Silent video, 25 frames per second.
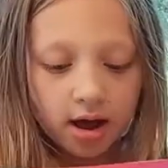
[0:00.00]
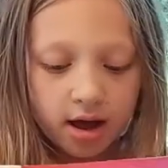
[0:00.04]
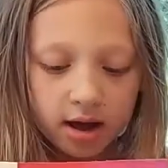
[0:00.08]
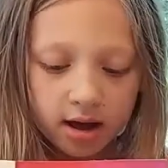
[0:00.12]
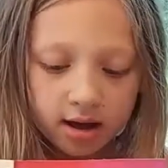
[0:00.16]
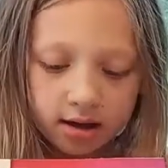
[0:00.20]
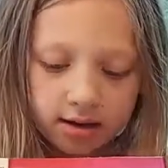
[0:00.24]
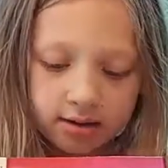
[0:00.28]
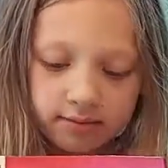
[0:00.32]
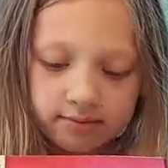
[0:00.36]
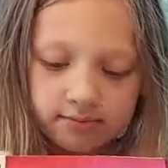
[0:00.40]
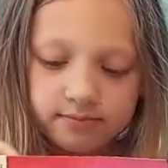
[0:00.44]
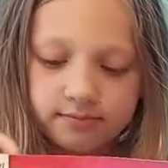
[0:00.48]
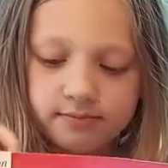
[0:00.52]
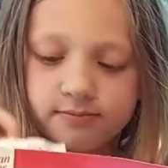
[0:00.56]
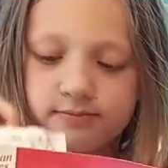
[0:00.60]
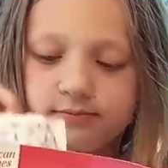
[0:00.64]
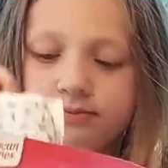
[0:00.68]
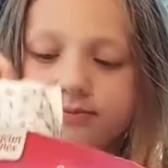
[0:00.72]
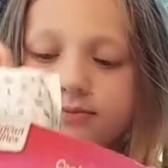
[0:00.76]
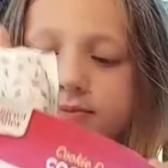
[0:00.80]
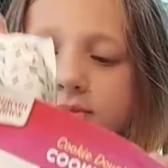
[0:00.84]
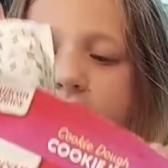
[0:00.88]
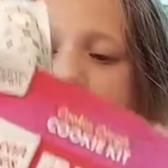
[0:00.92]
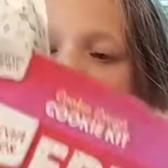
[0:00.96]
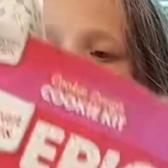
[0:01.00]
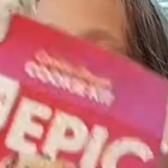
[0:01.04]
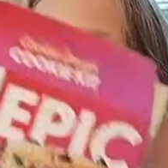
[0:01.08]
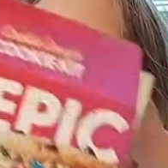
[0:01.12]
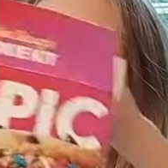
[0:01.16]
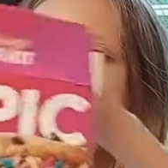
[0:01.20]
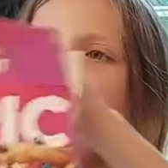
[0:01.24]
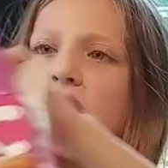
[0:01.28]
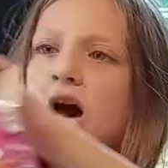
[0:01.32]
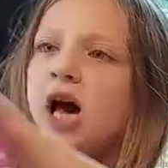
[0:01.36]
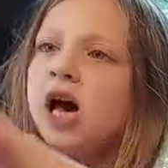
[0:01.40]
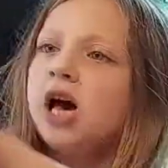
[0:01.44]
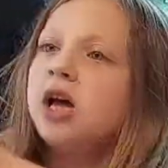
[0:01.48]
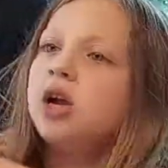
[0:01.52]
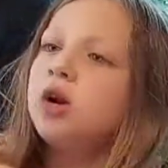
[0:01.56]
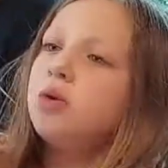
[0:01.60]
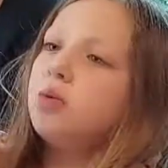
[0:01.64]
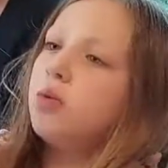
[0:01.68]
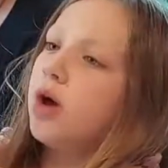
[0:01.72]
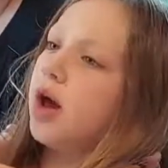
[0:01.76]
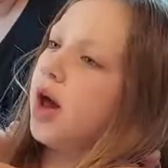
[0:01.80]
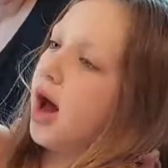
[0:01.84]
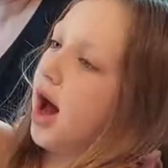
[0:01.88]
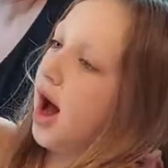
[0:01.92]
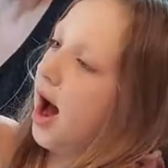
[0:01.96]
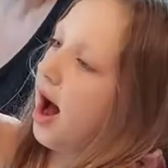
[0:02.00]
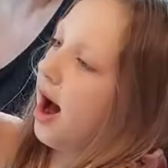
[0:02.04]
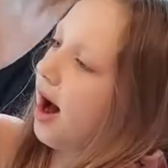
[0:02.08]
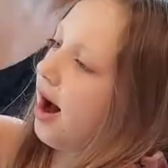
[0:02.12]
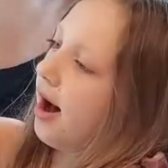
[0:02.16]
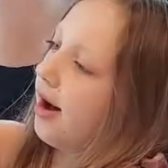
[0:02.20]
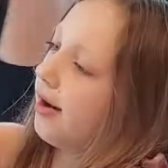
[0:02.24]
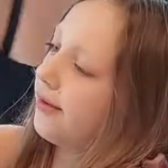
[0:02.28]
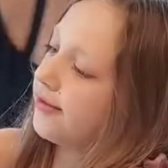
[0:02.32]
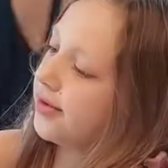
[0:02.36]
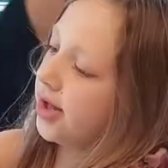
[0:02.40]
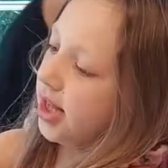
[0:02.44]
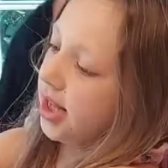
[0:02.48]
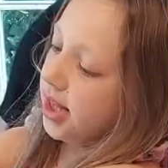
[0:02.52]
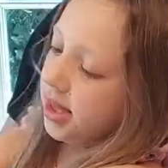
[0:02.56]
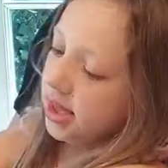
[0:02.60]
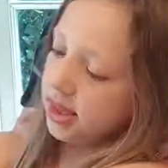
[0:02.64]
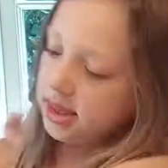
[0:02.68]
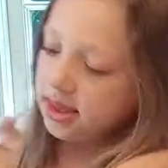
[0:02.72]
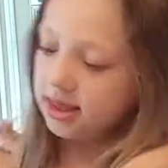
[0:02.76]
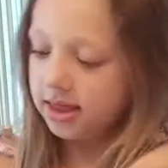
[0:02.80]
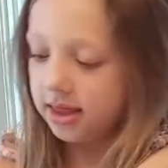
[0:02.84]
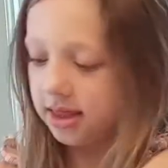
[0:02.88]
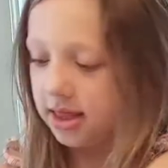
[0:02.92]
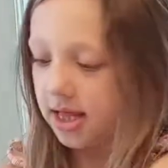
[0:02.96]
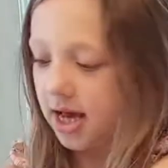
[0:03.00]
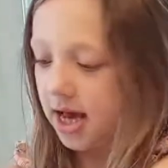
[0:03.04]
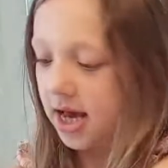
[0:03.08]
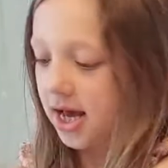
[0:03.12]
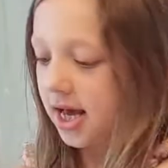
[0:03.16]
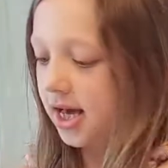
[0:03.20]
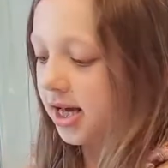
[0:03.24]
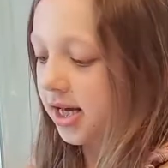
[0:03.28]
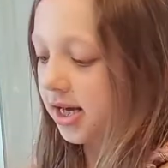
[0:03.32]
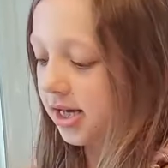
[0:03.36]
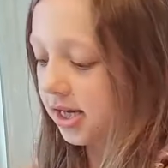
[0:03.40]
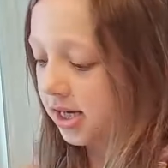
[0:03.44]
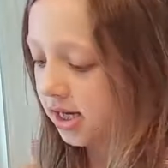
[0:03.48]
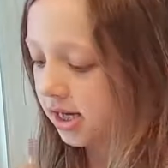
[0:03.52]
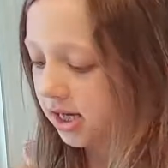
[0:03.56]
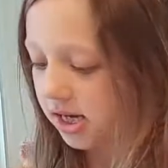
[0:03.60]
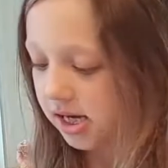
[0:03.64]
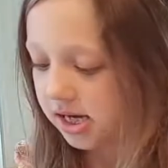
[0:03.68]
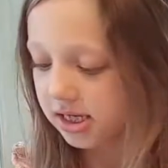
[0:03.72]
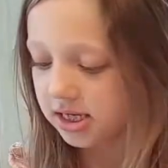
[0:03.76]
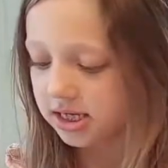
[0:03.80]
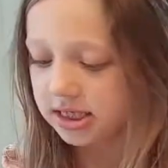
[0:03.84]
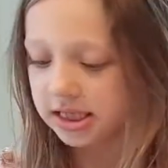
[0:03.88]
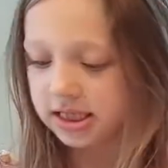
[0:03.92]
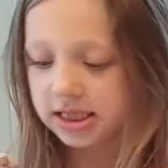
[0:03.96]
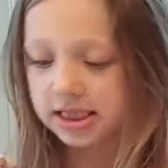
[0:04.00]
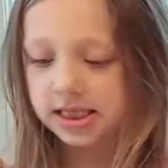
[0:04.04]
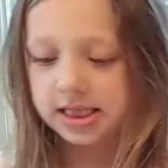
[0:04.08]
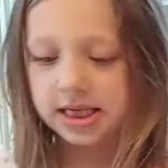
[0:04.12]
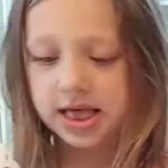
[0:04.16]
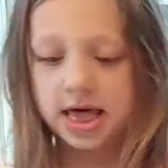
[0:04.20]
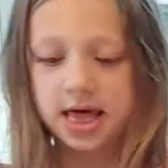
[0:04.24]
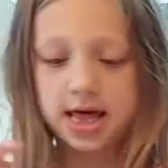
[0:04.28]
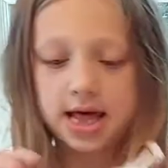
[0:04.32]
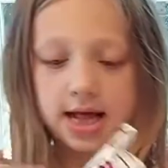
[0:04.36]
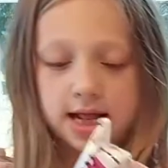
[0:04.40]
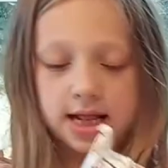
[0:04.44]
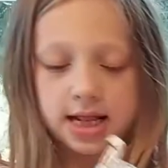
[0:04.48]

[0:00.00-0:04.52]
Here, I moved Maxie in to help. Mr. Maxie.